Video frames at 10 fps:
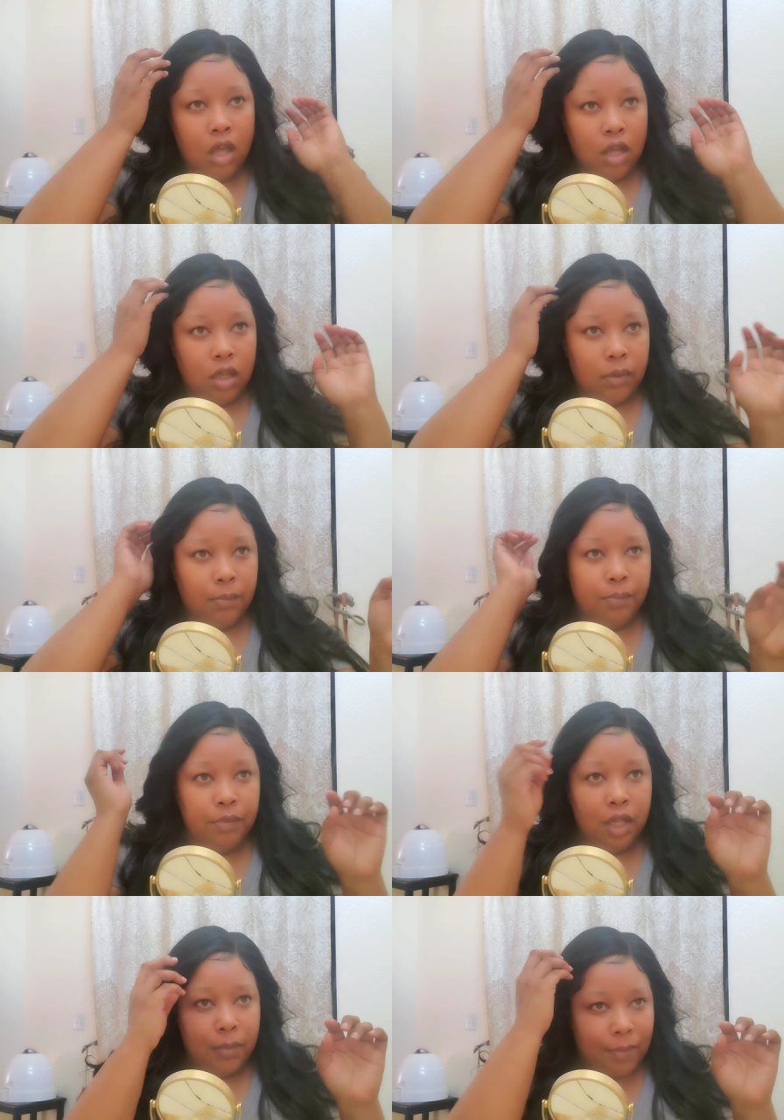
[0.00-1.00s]
I
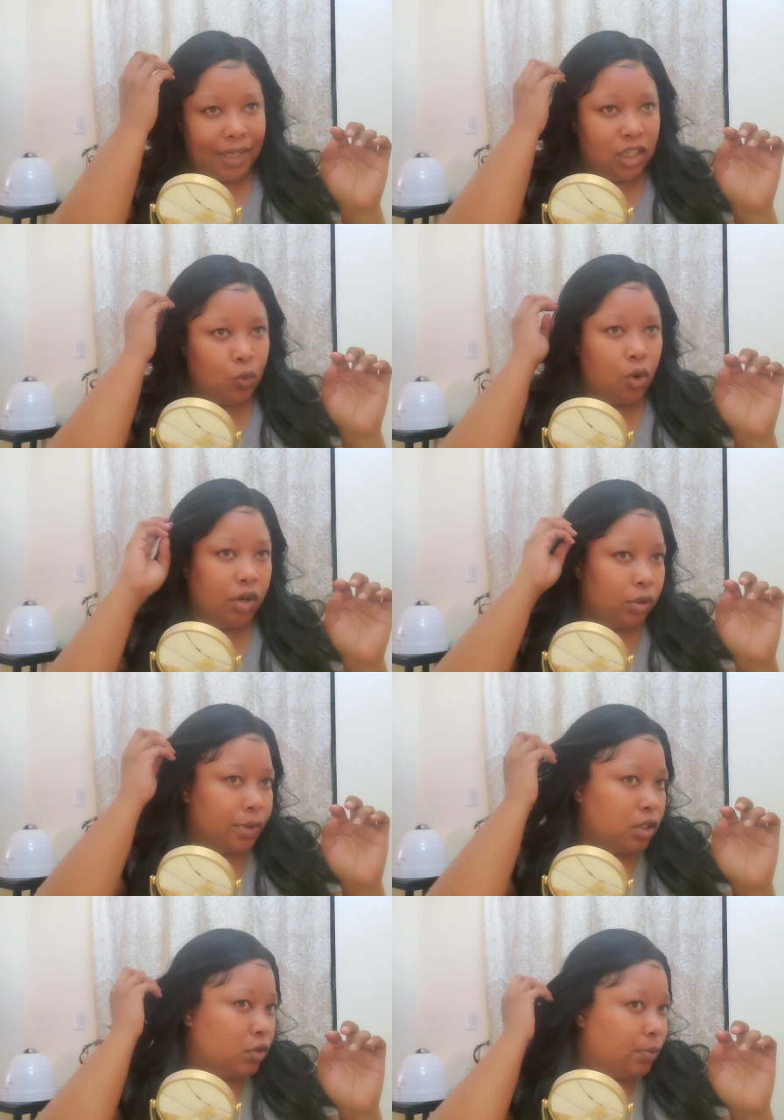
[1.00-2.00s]
might need to work on
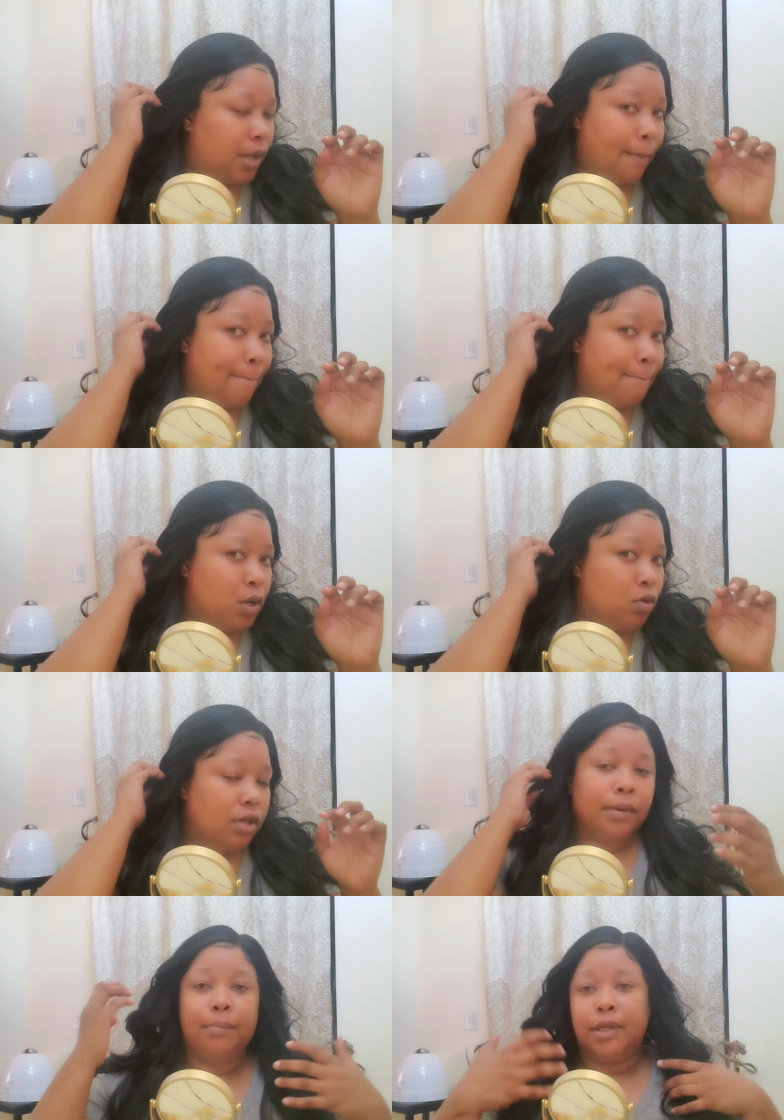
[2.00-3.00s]
them a little bit
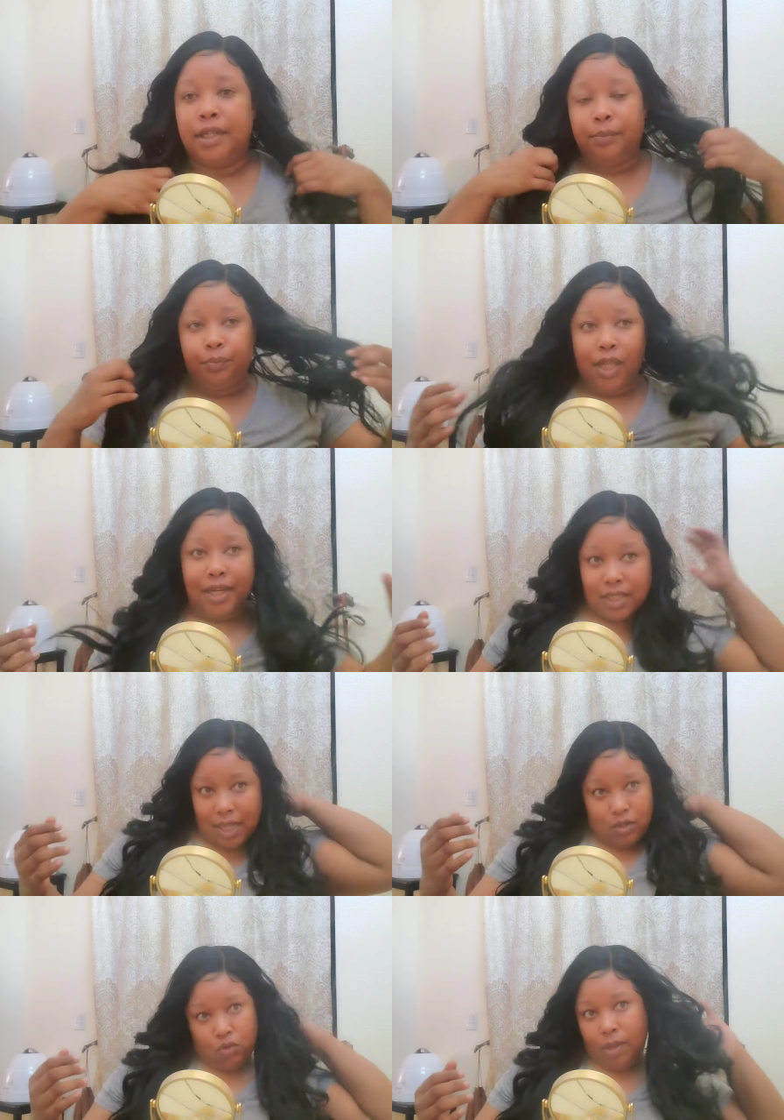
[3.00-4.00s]
more, but I
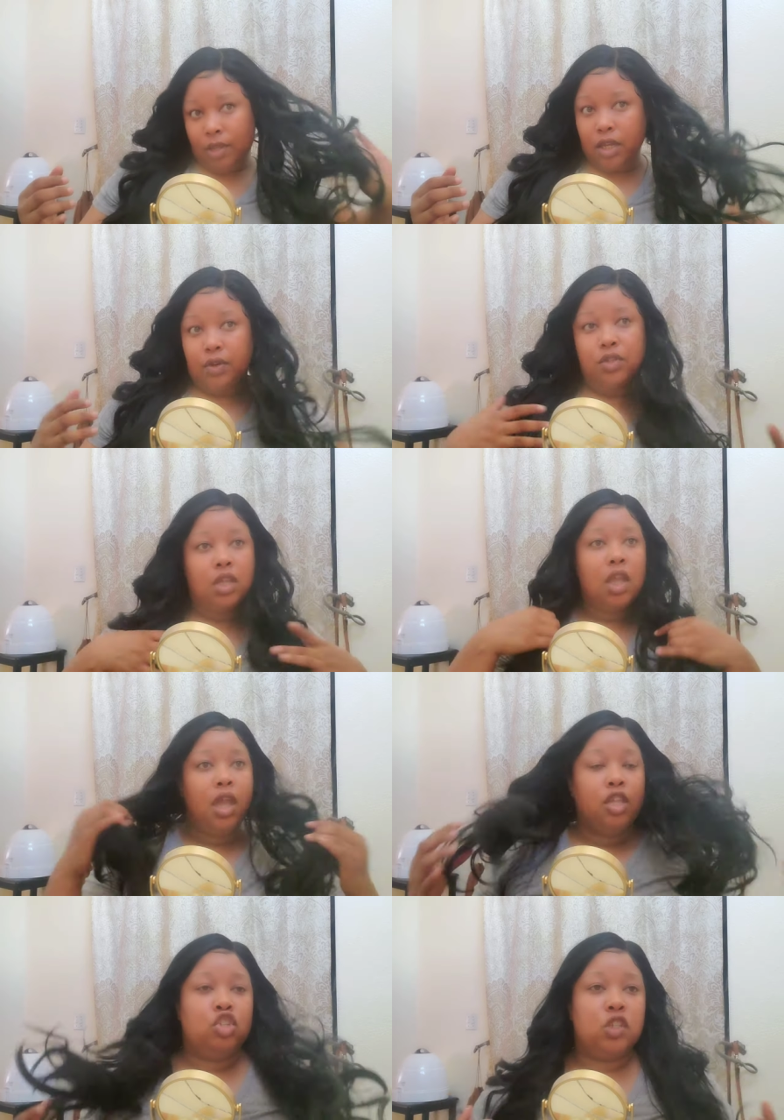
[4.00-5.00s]
decided to do baby hairs
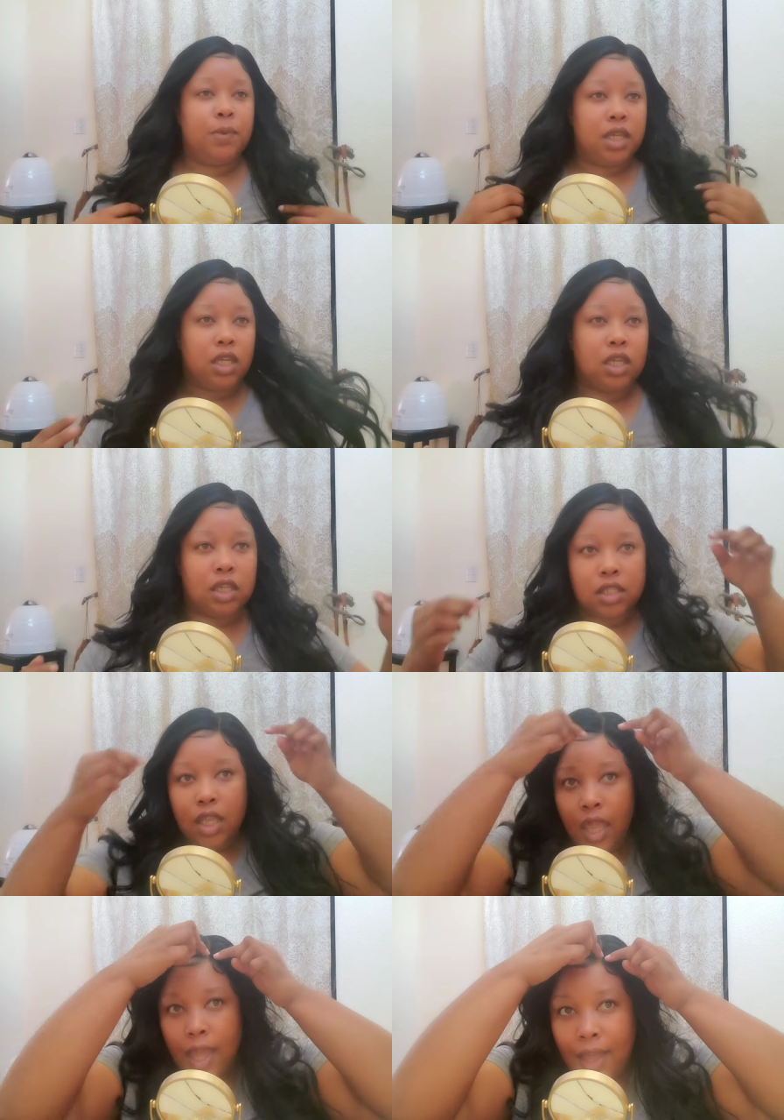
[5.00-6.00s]
just because
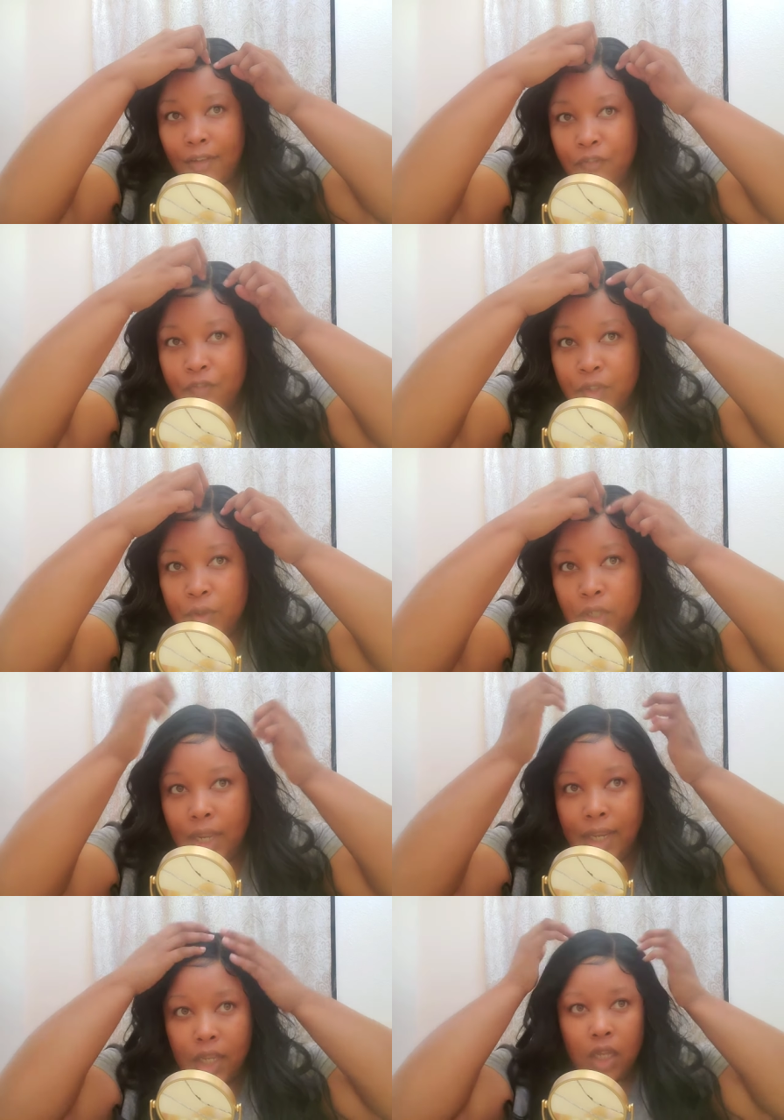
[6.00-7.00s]
I feel
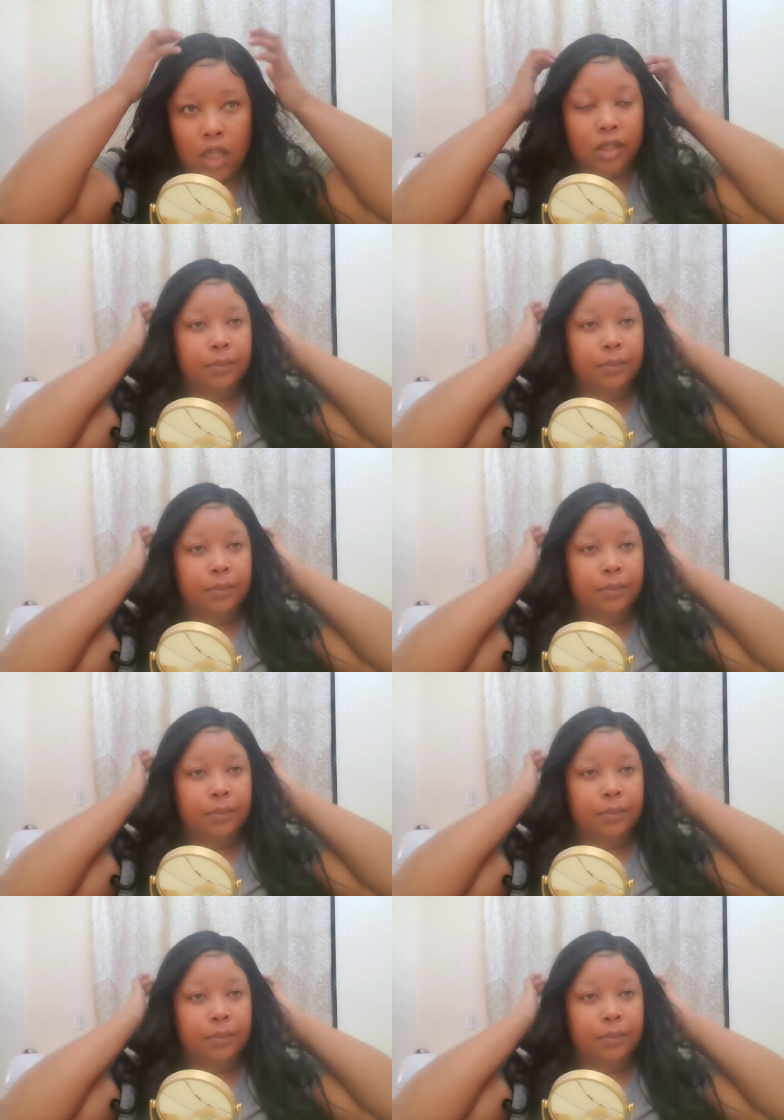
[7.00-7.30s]
like